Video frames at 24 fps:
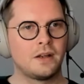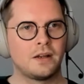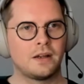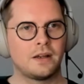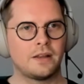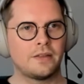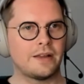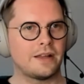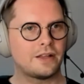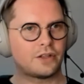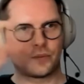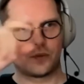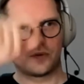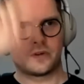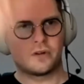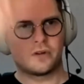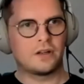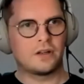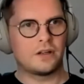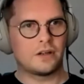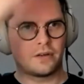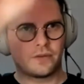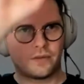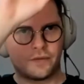And that's where a
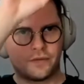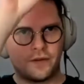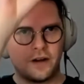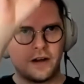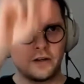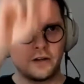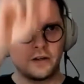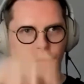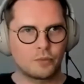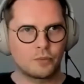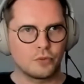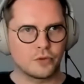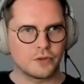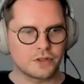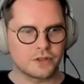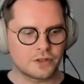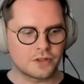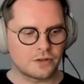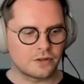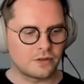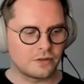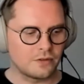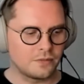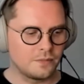lot of the failure
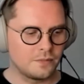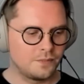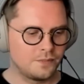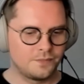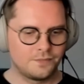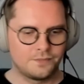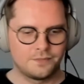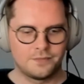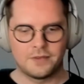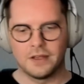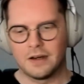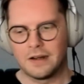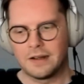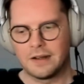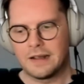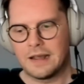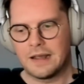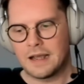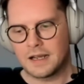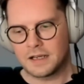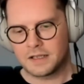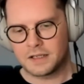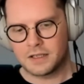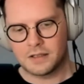points are. Did I
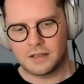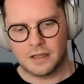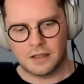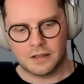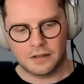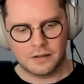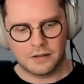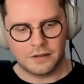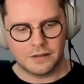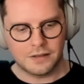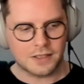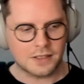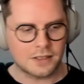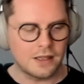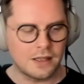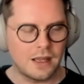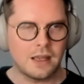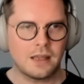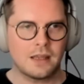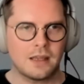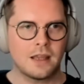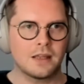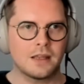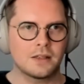accidentally
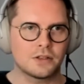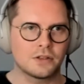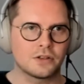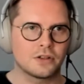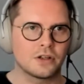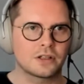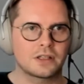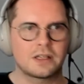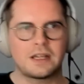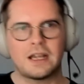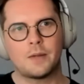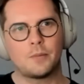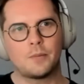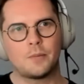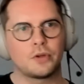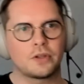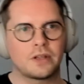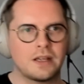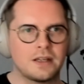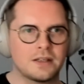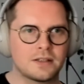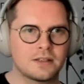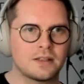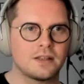snake case and not camel
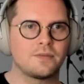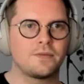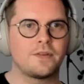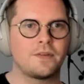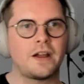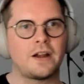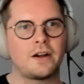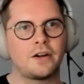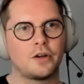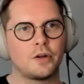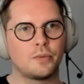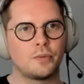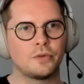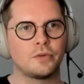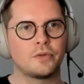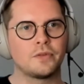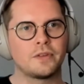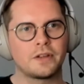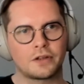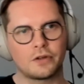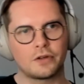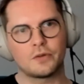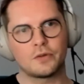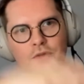case that variable
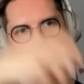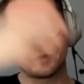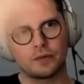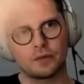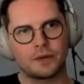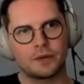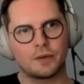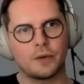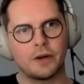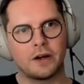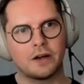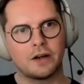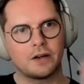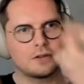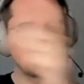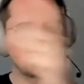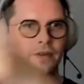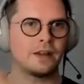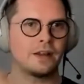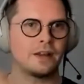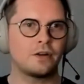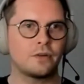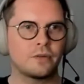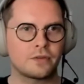that goes over the wire to
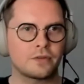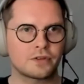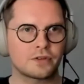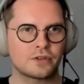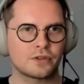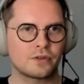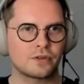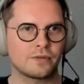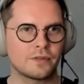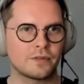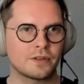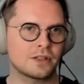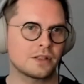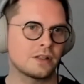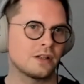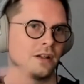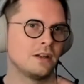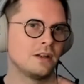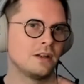that other service?